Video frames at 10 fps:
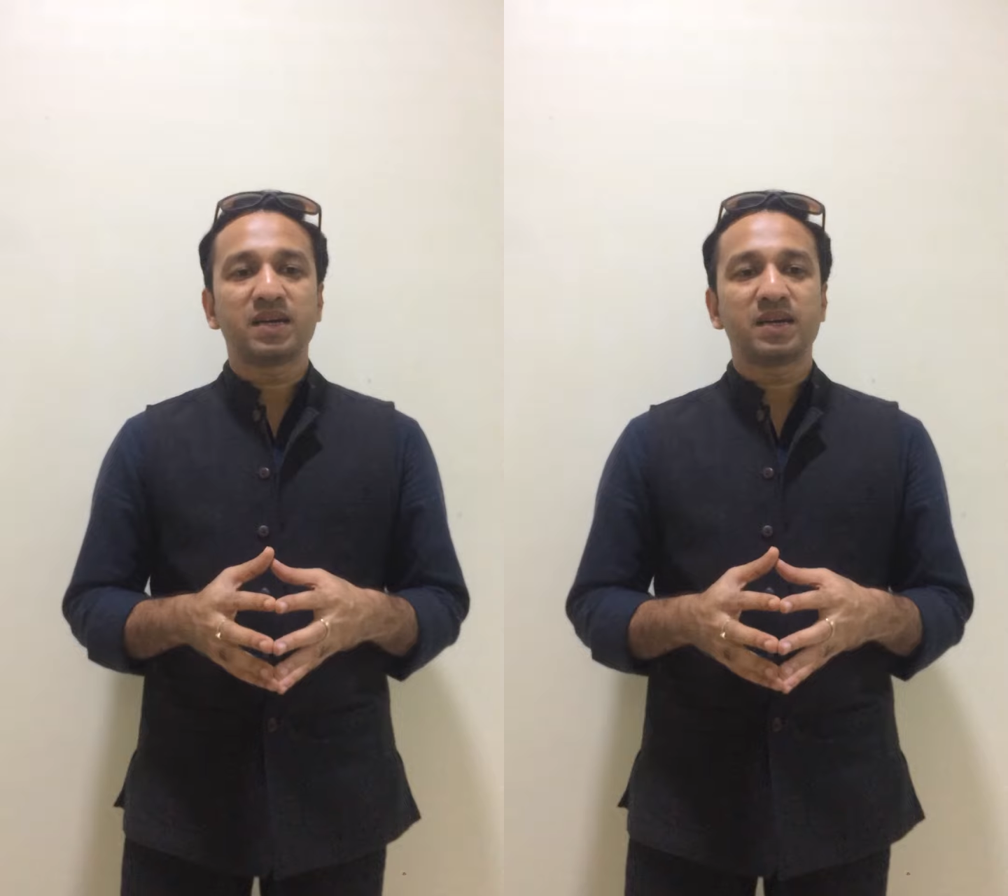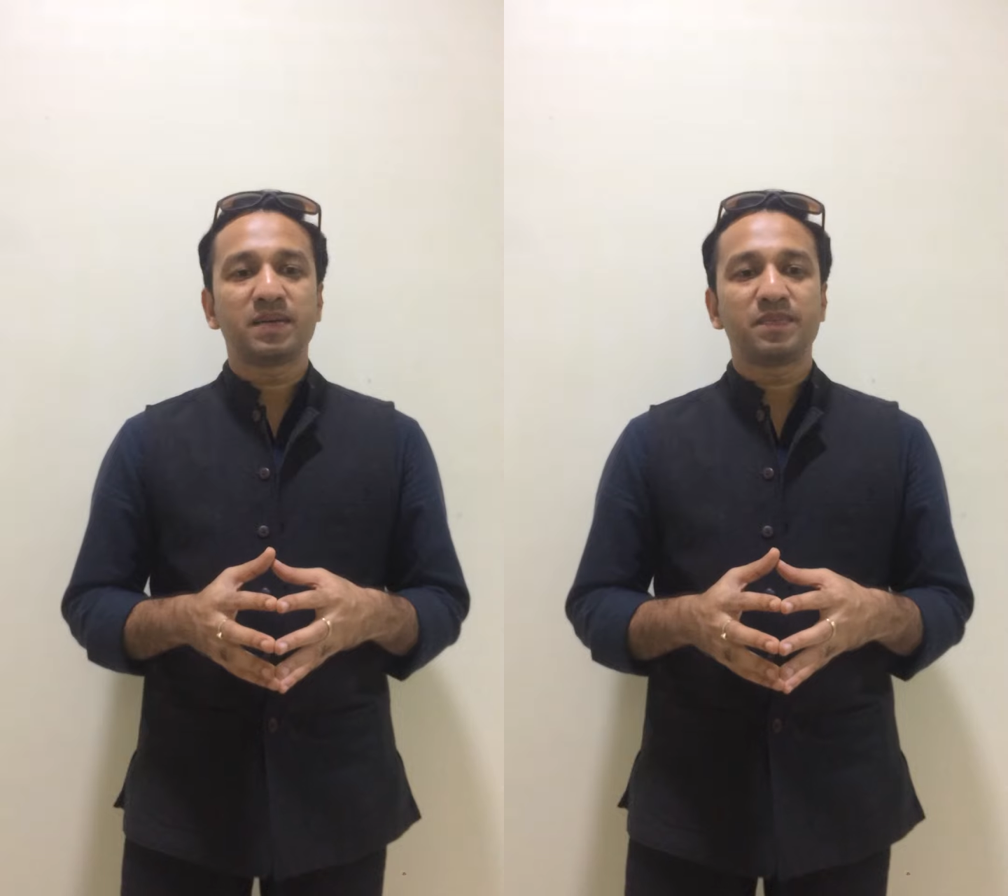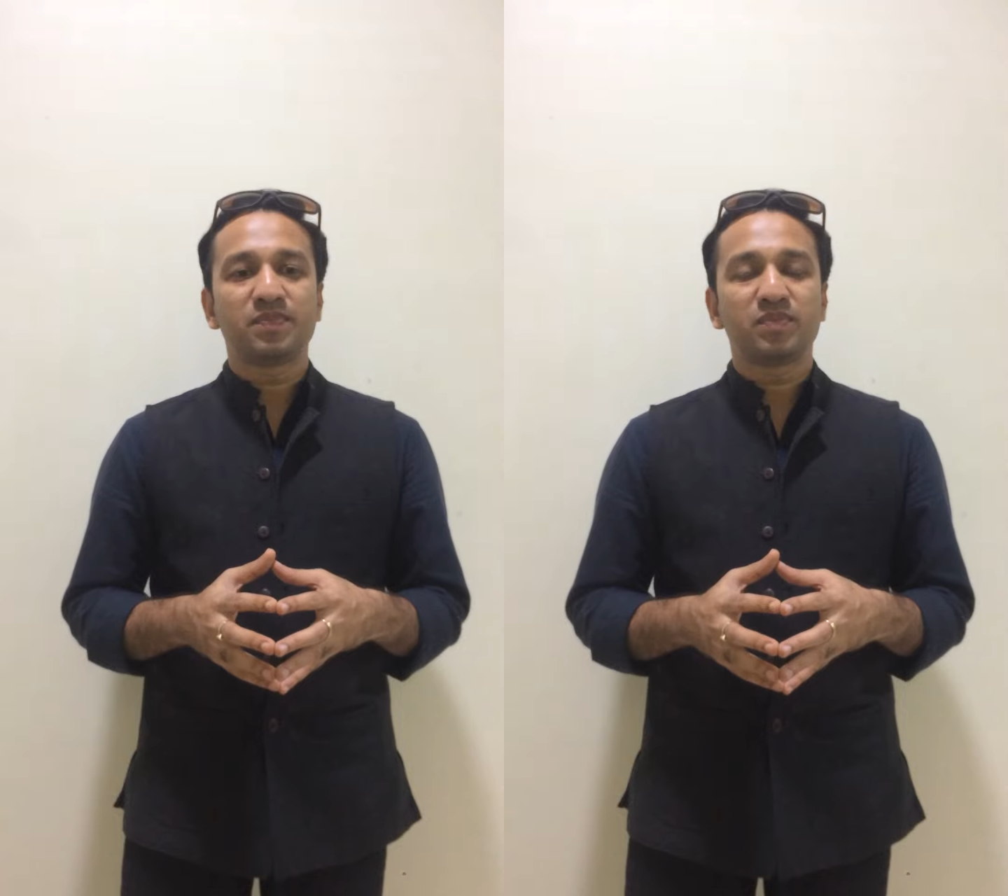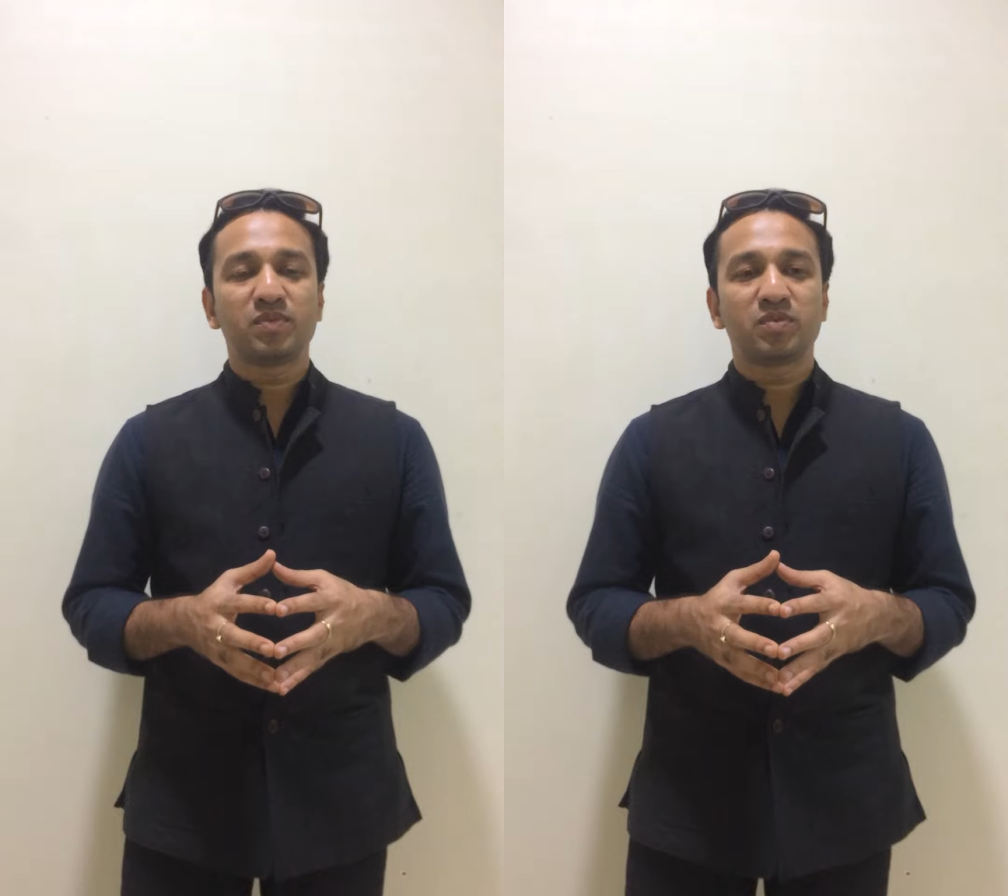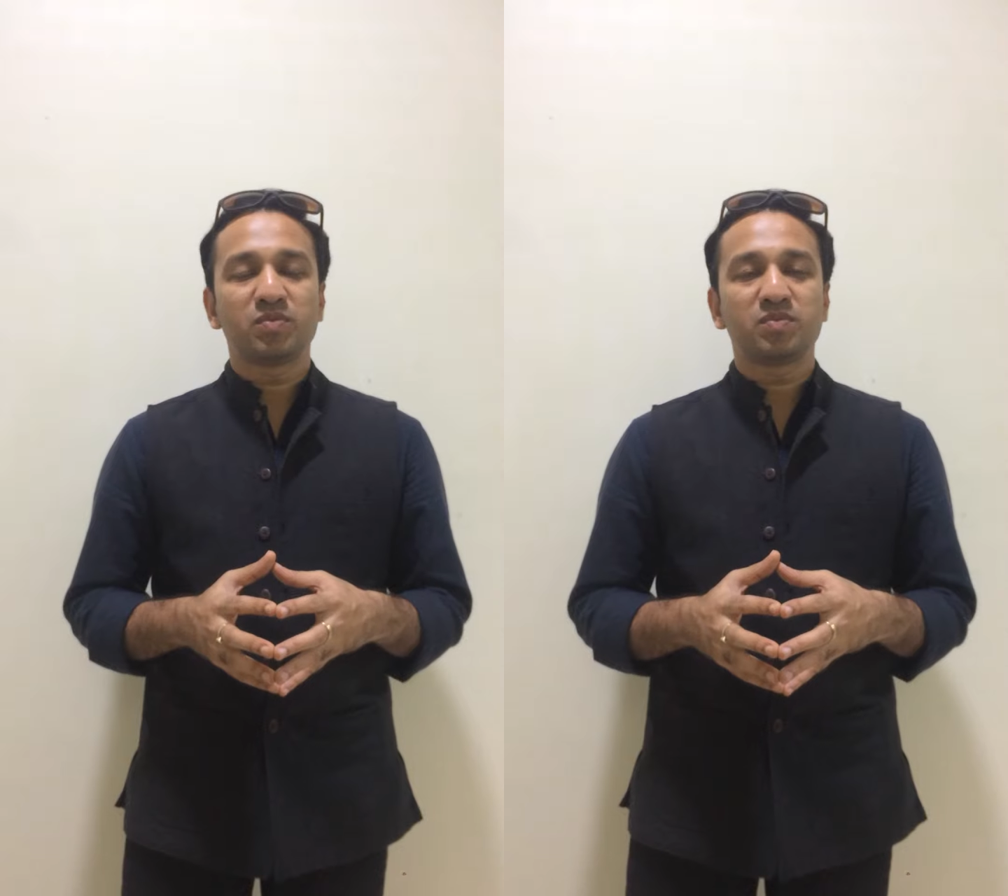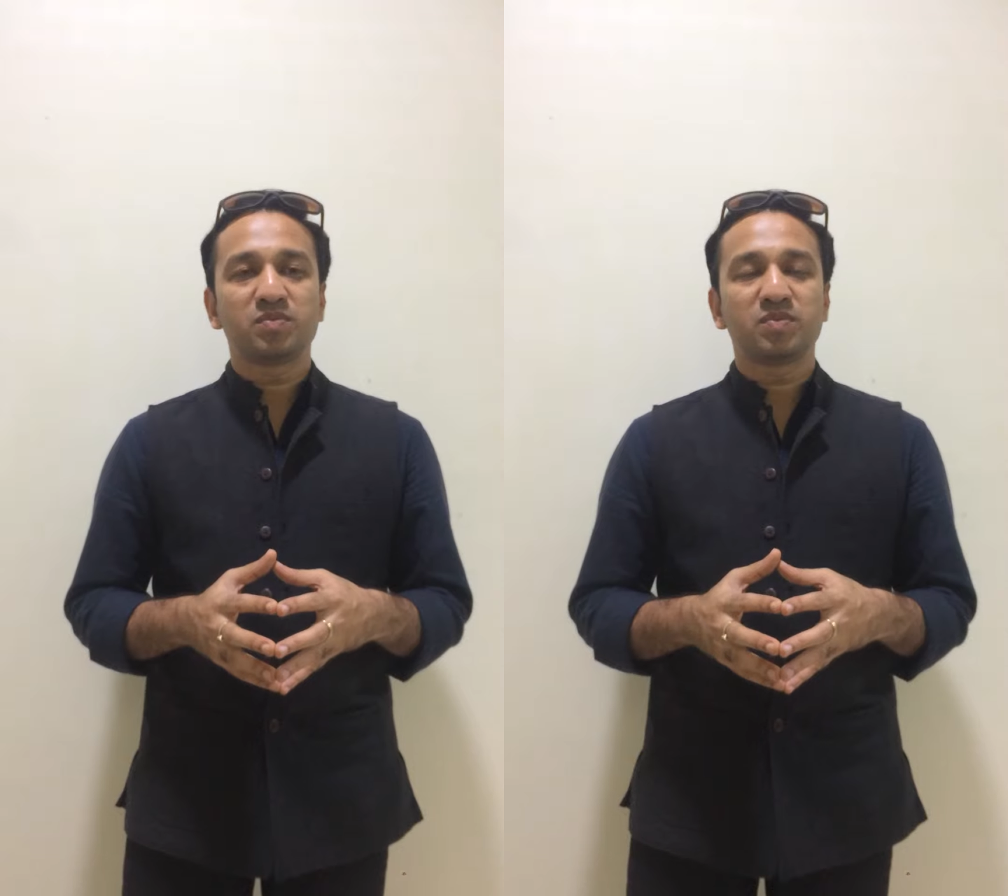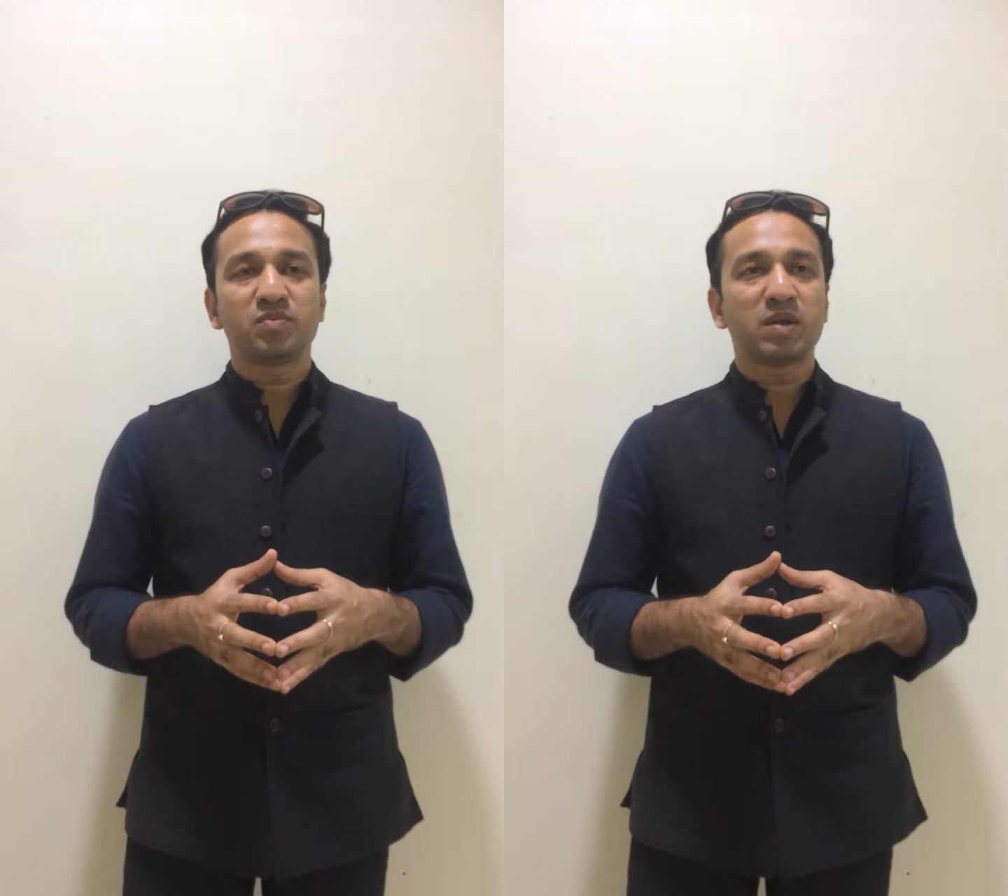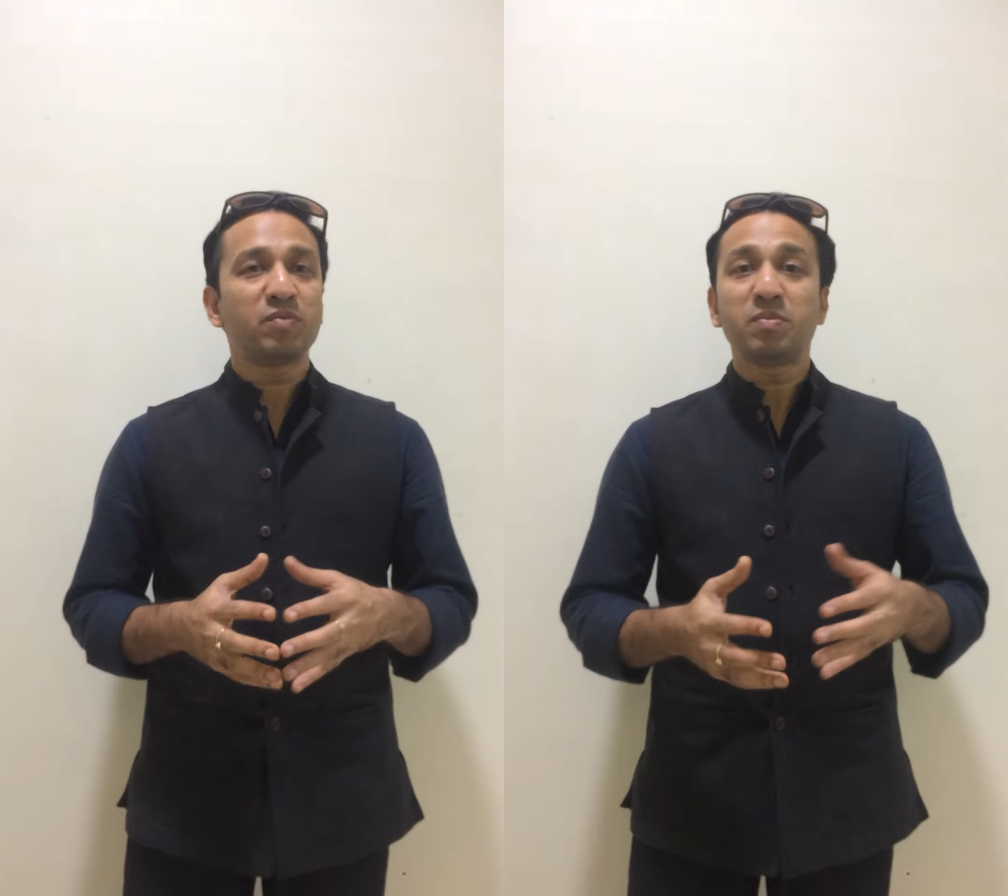when